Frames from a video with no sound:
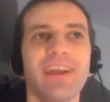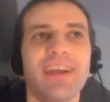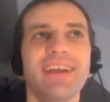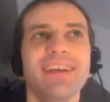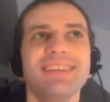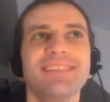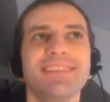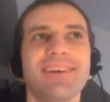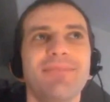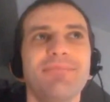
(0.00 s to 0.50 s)

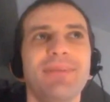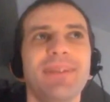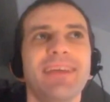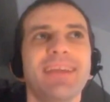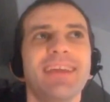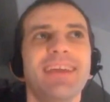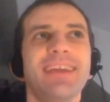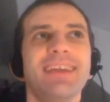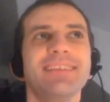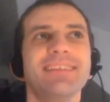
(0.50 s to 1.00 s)
it's
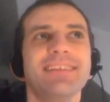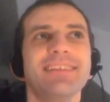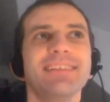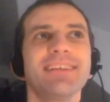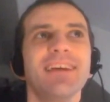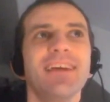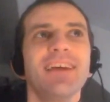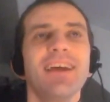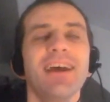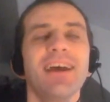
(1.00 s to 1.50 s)
complicated
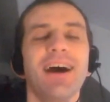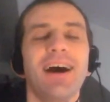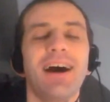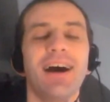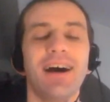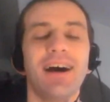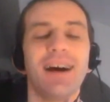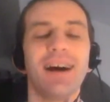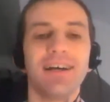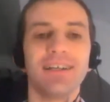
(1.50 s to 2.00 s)

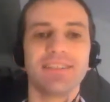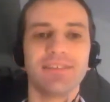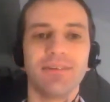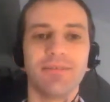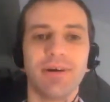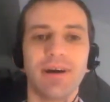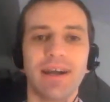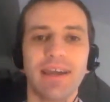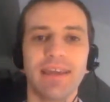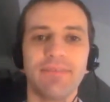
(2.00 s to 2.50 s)
uh,
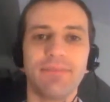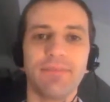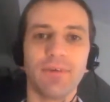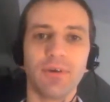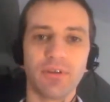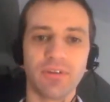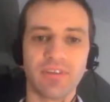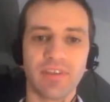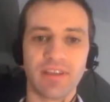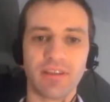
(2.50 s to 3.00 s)
so i
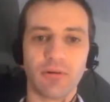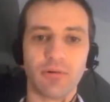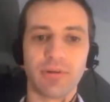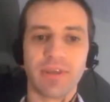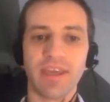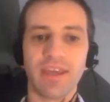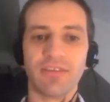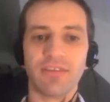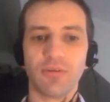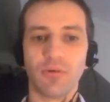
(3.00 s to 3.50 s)
thought that
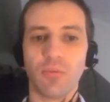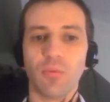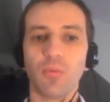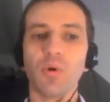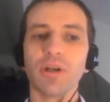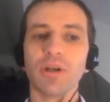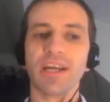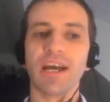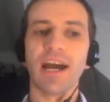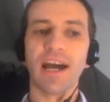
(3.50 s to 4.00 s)
okay so
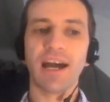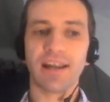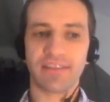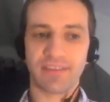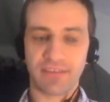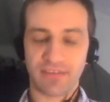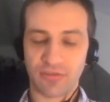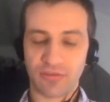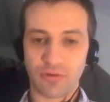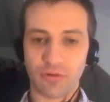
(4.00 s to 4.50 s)
what
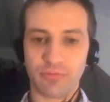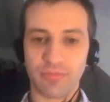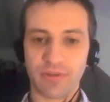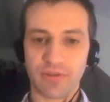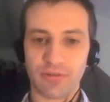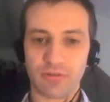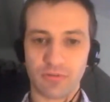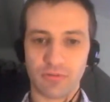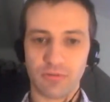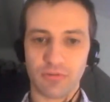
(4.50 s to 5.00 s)
are the
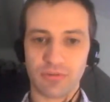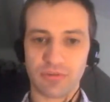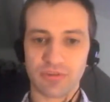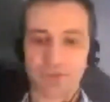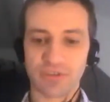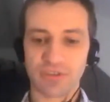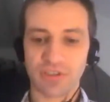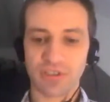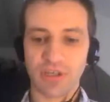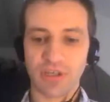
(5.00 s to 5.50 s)
scoping
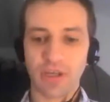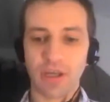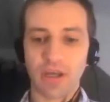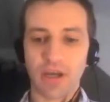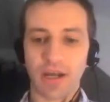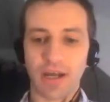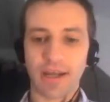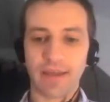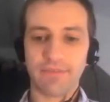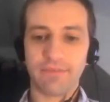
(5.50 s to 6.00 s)
rules
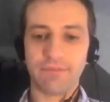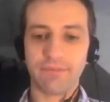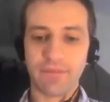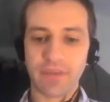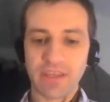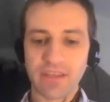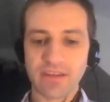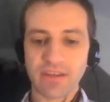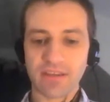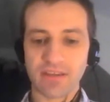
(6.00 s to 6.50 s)
i
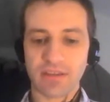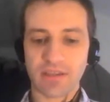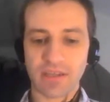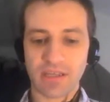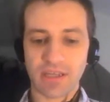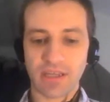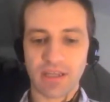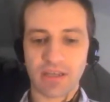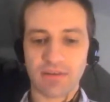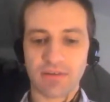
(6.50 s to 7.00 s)
think
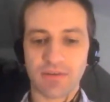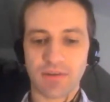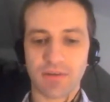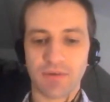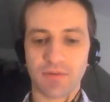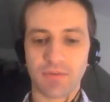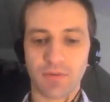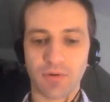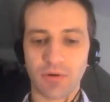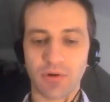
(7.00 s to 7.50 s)
that
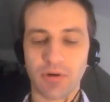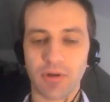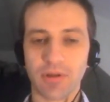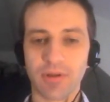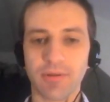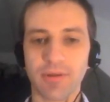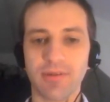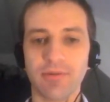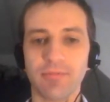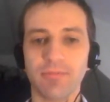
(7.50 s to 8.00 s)
for
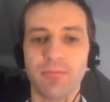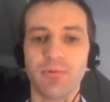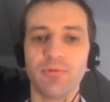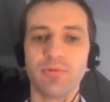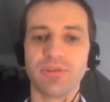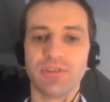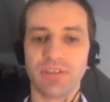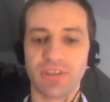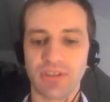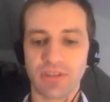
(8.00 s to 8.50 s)

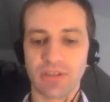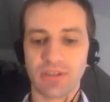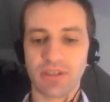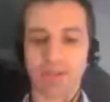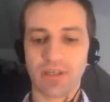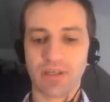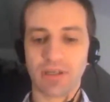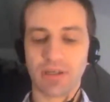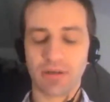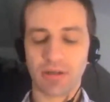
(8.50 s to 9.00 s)
putting
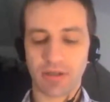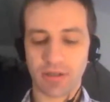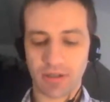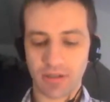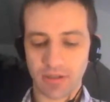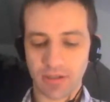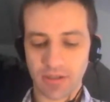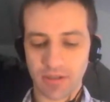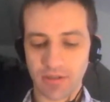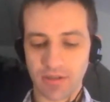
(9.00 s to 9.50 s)

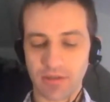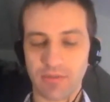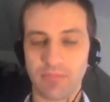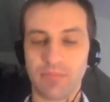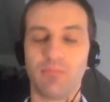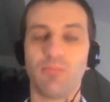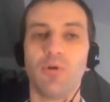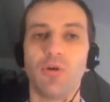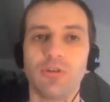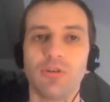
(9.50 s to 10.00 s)
uh,
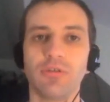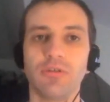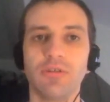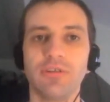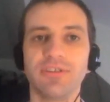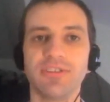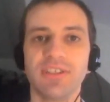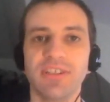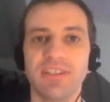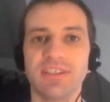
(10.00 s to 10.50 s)

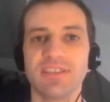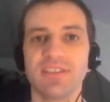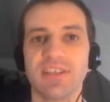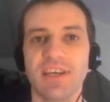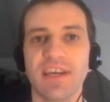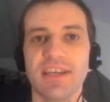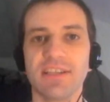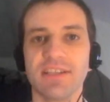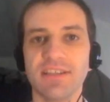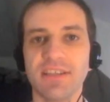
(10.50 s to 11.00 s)
modules
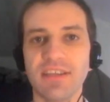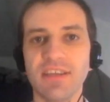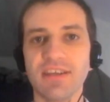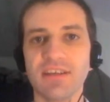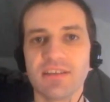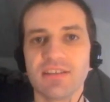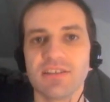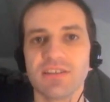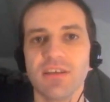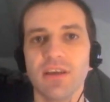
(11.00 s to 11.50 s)
inside
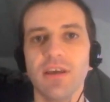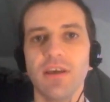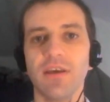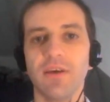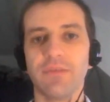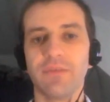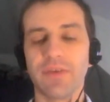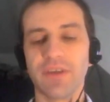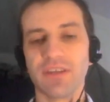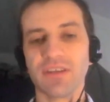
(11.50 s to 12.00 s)
Nix
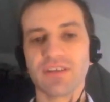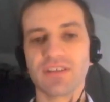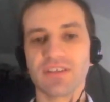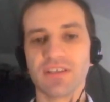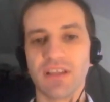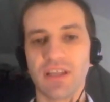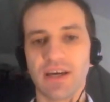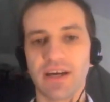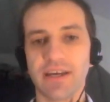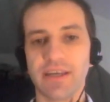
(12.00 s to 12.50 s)
things
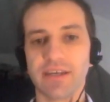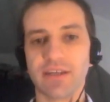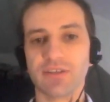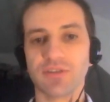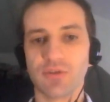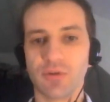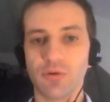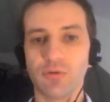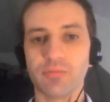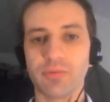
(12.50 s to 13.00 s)
like
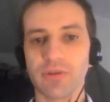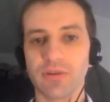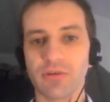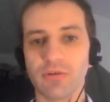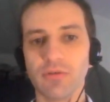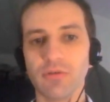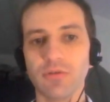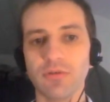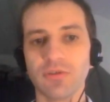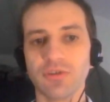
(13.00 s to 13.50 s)
scoping
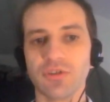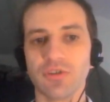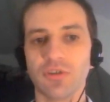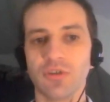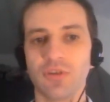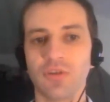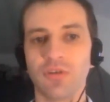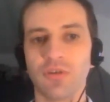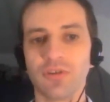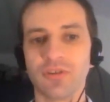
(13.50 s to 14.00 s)
rules
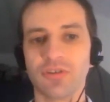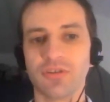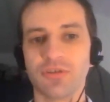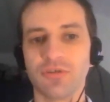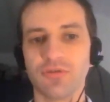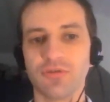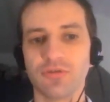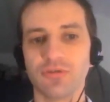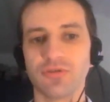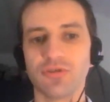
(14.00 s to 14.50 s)
not
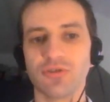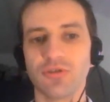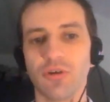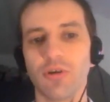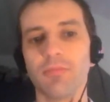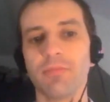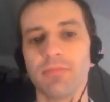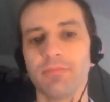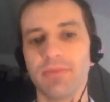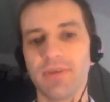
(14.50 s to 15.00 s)
to
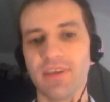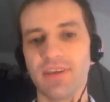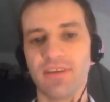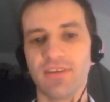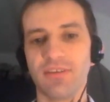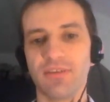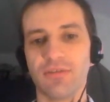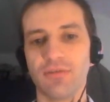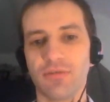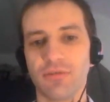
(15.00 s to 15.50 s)
stop
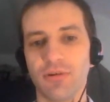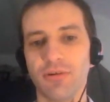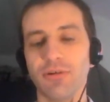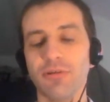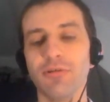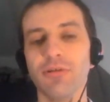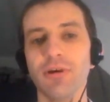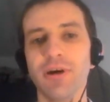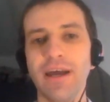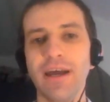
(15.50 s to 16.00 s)
being you
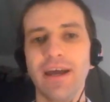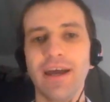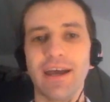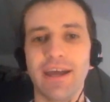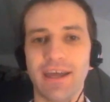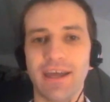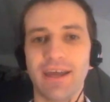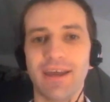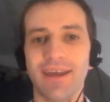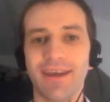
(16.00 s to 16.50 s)
know
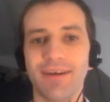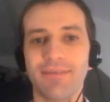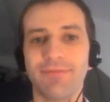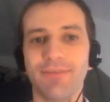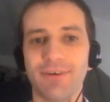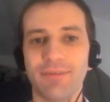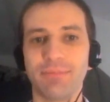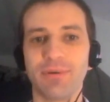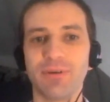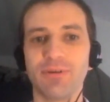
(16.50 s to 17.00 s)
a
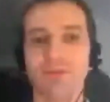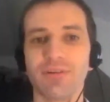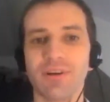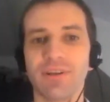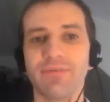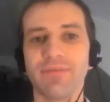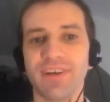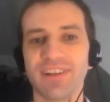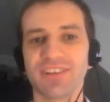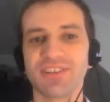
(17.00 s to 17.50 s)

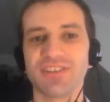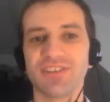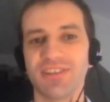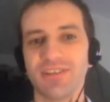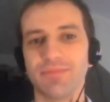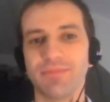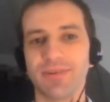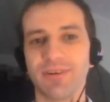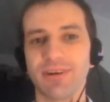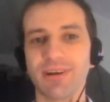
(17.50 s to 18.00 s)
purely
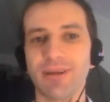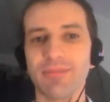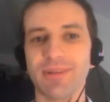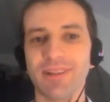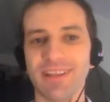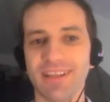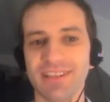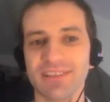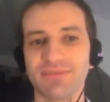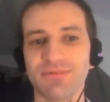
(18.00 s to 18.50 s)
functional programming
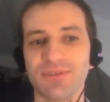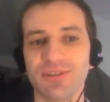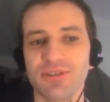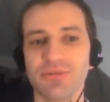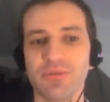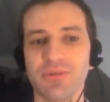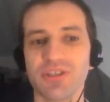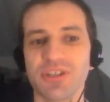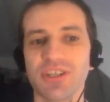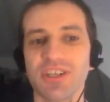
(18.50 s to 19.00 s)
language
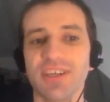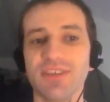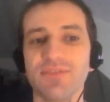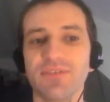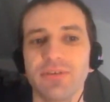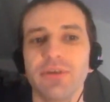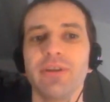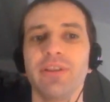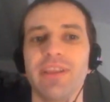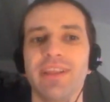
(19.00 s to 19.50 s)
which gives
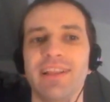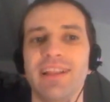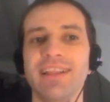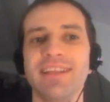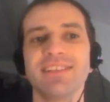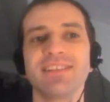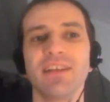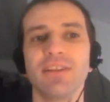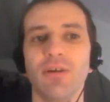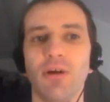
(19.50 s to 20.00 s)
you an, at
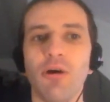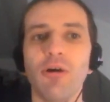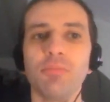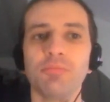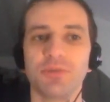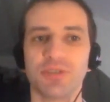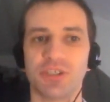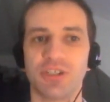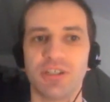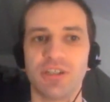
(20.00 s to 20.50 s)
least an
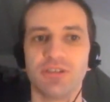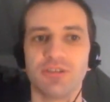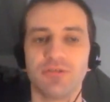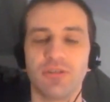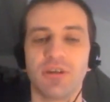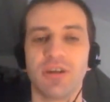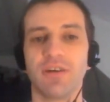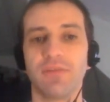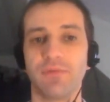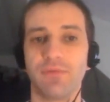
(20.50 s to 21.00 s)
option to
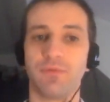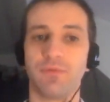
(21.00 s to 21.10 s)
have